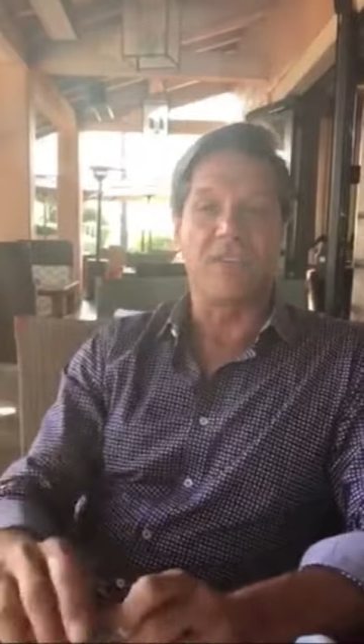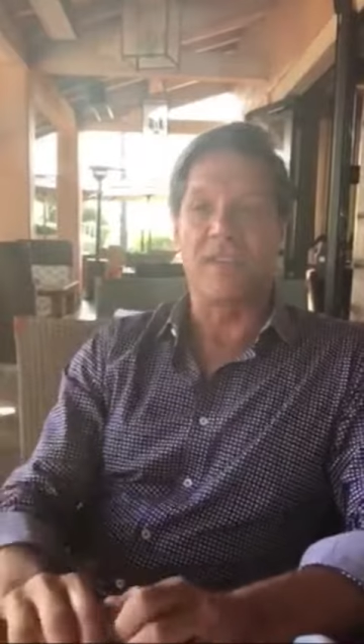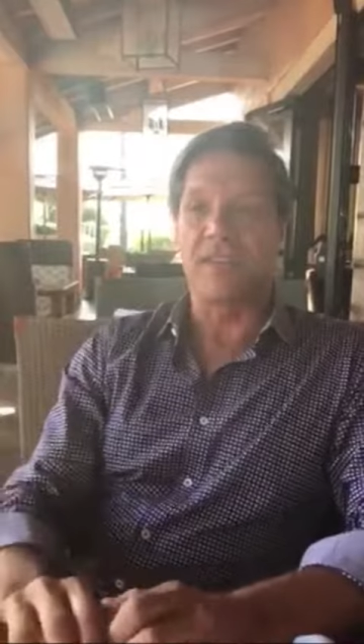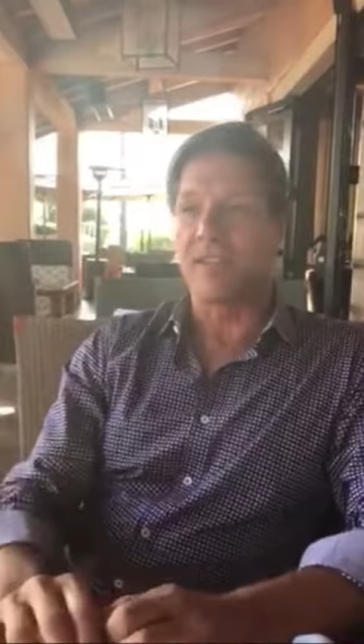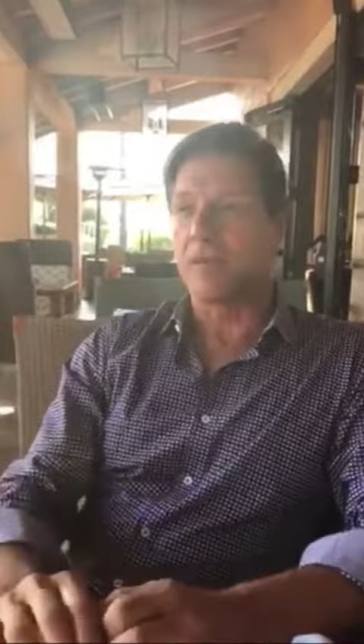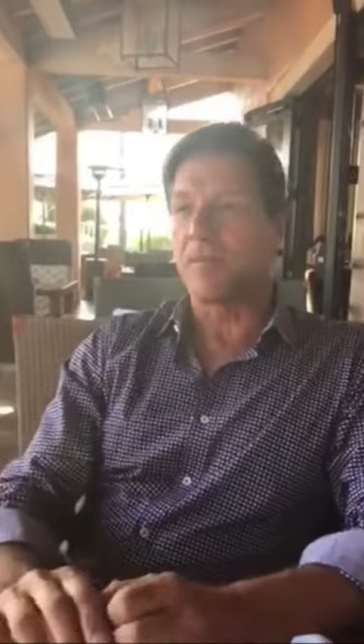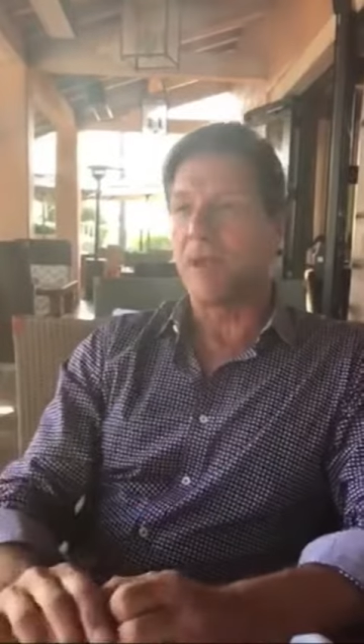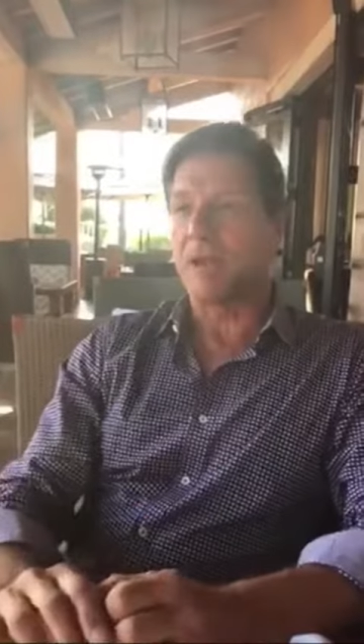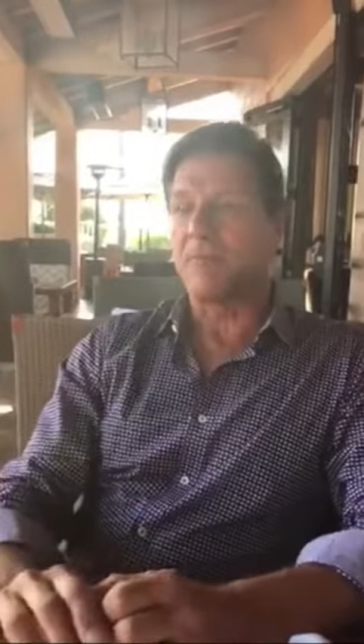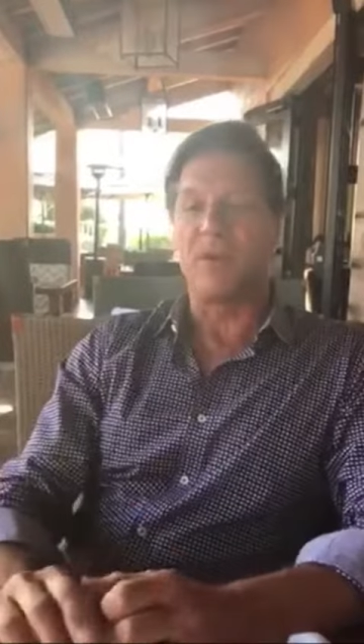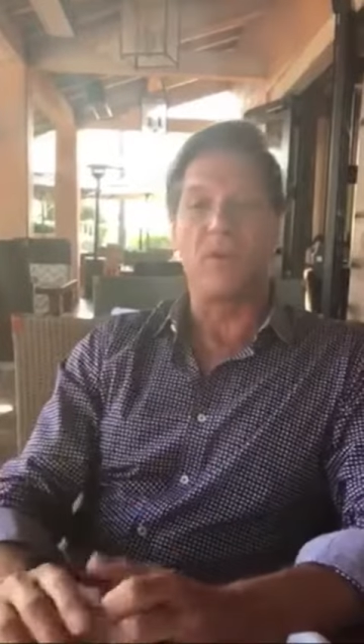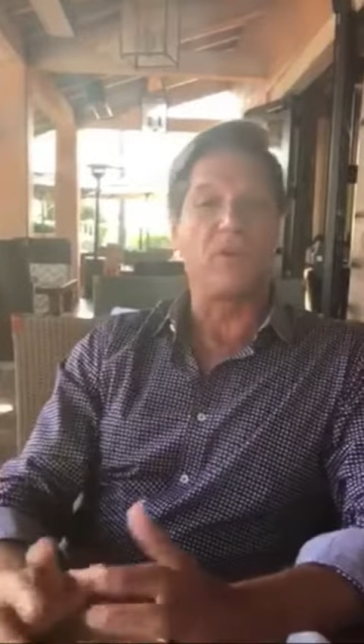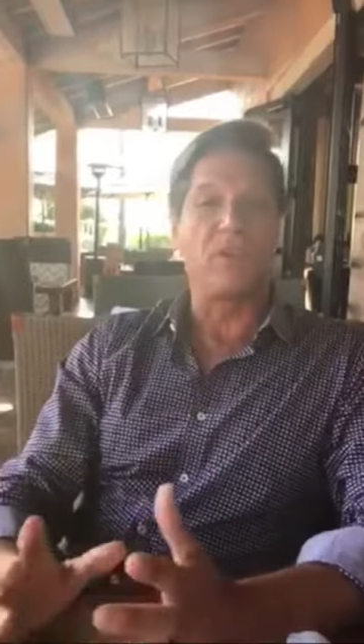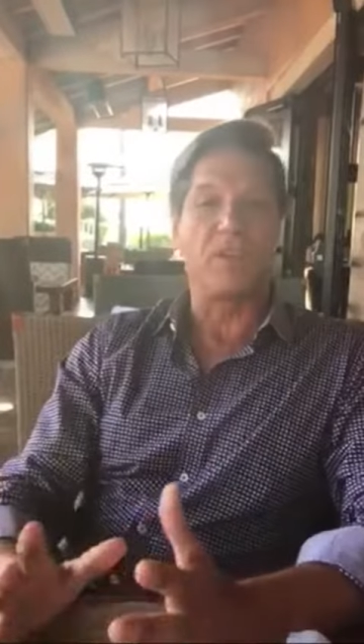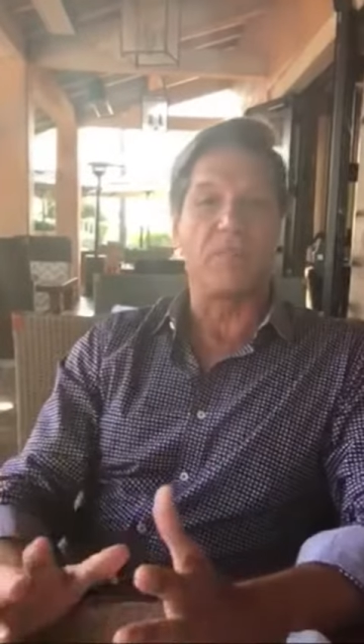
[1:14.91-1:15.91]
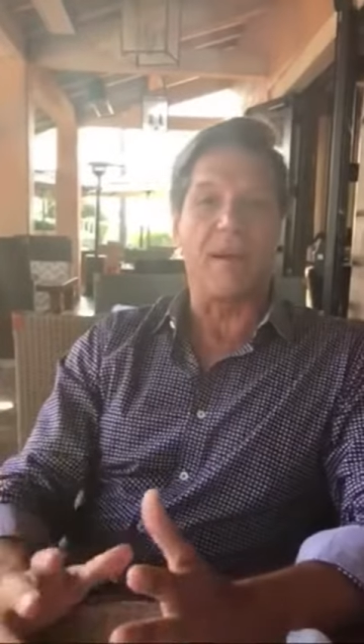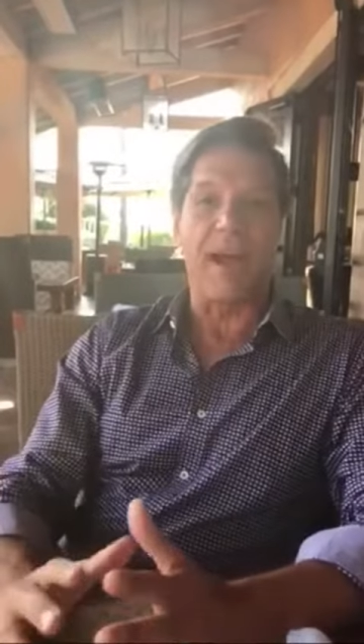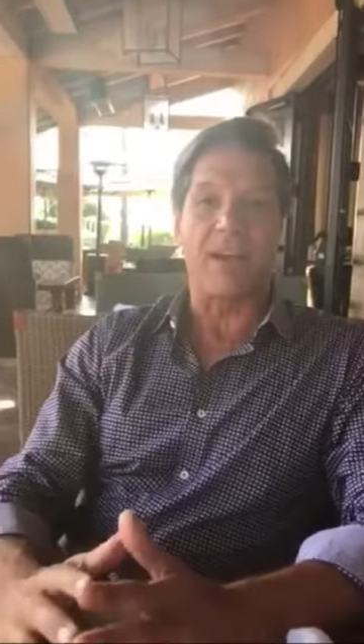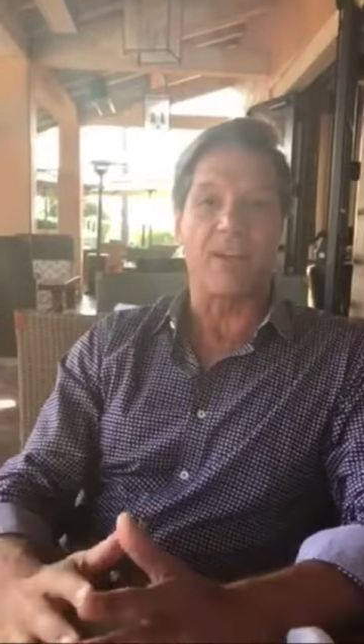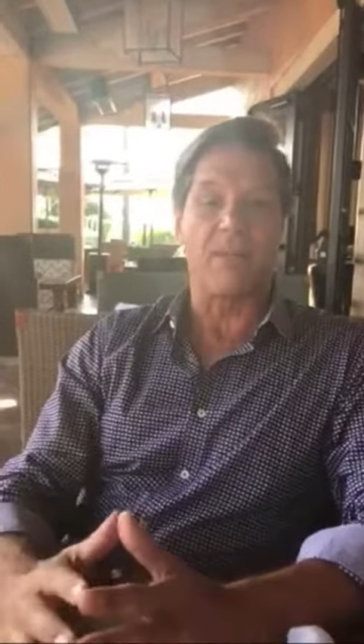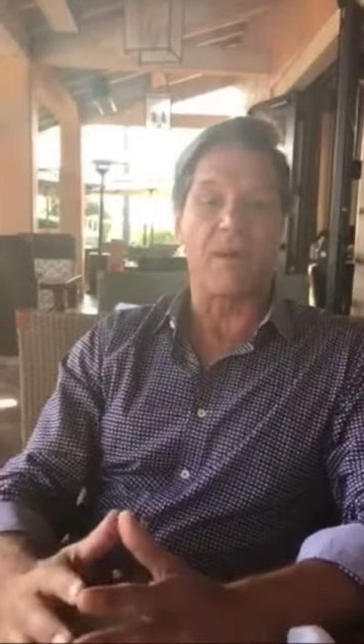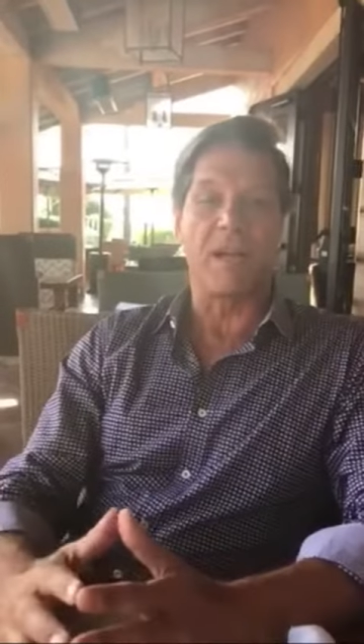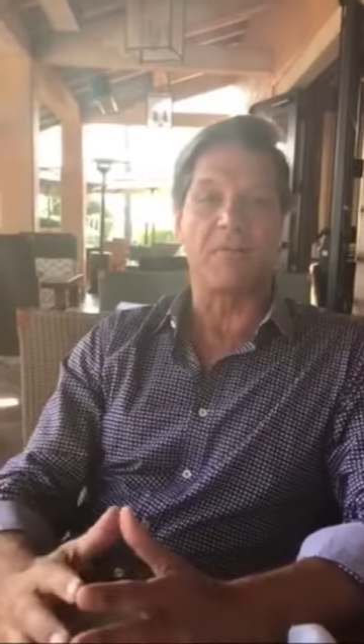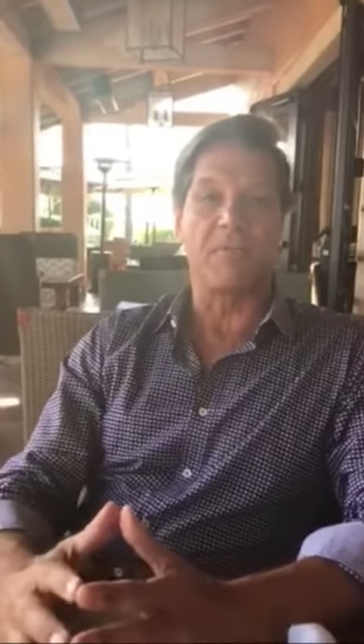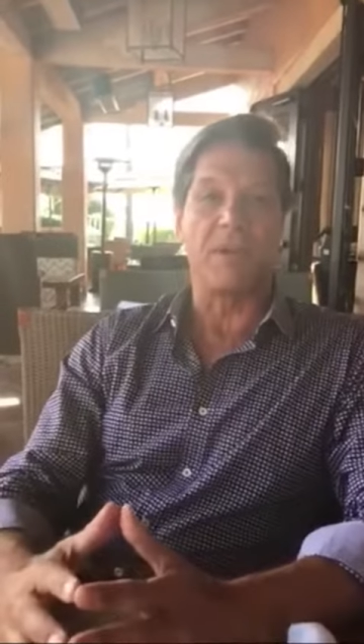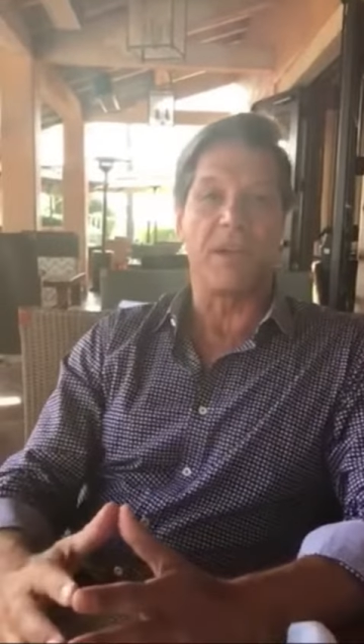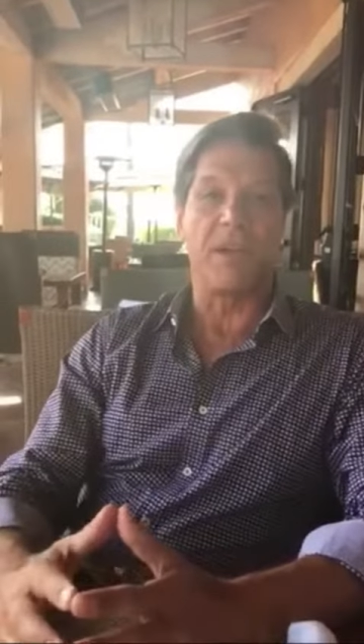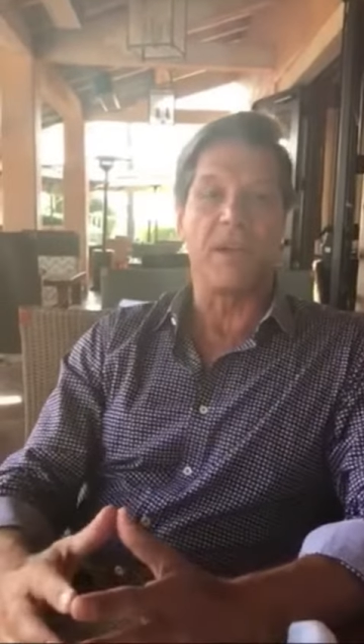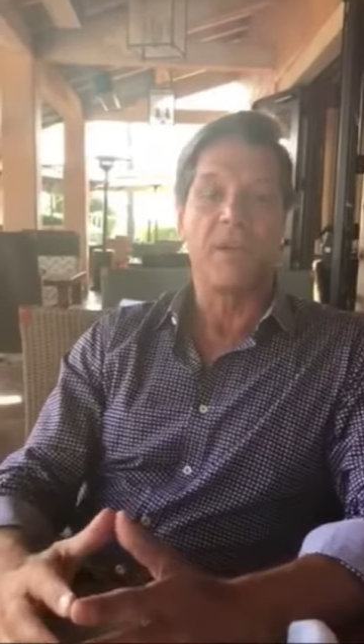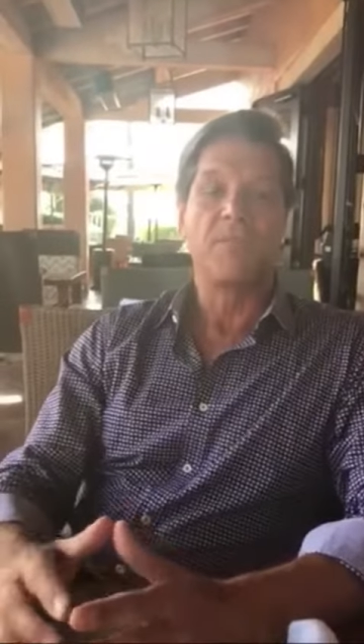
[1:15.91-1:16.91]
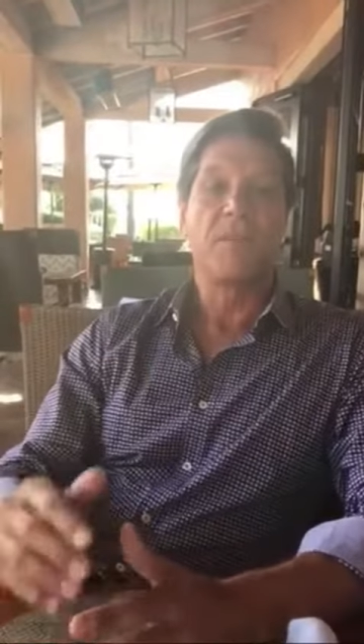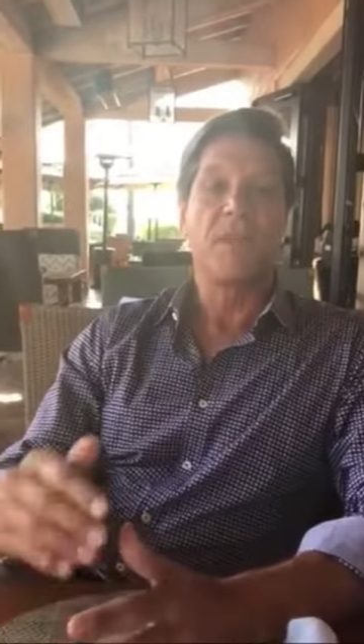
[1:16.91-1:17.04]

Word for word: So the thing that might be holding you back, you might be